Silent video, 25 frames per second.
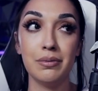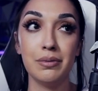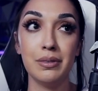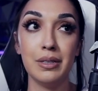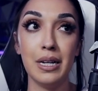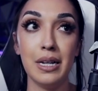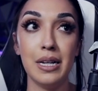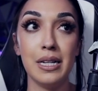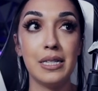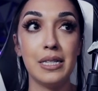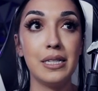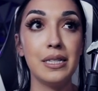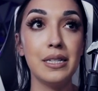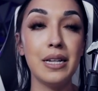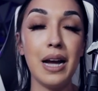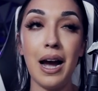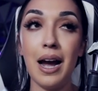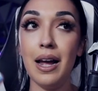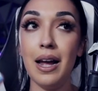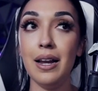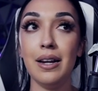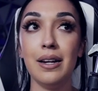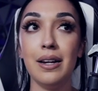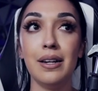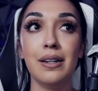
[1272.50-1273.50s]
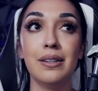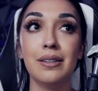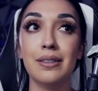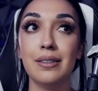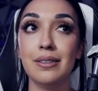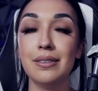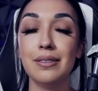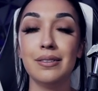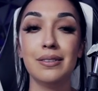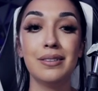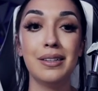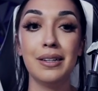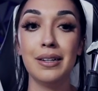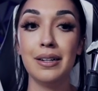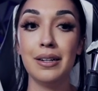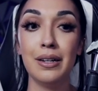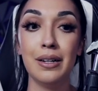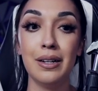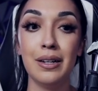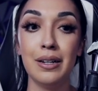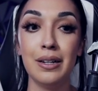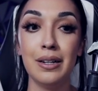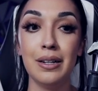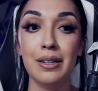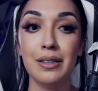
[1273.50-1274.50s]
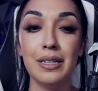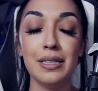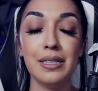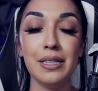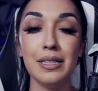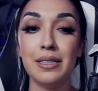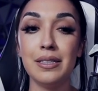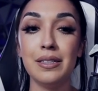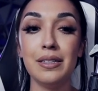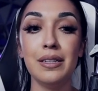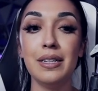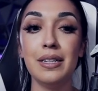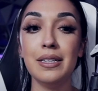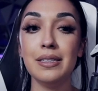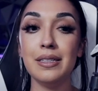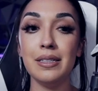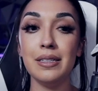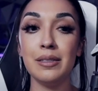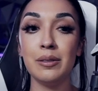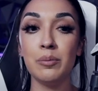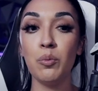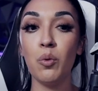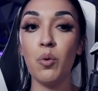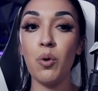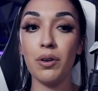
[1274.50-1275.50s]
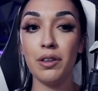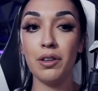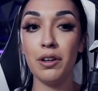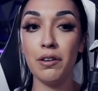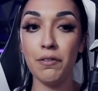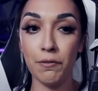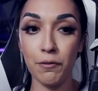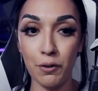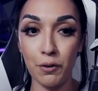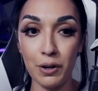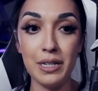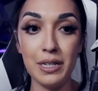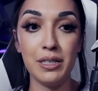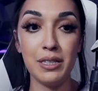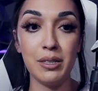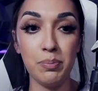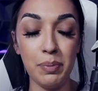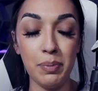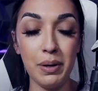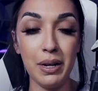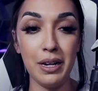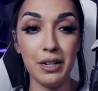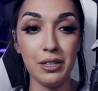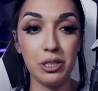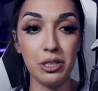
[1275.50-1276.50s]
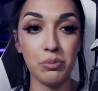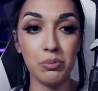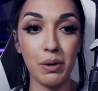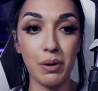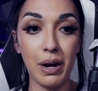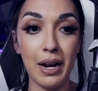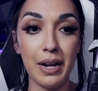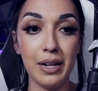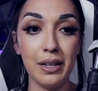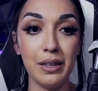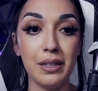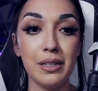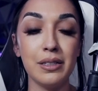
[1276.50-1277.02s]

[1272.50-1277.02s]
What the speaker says: This is more than free speech, right?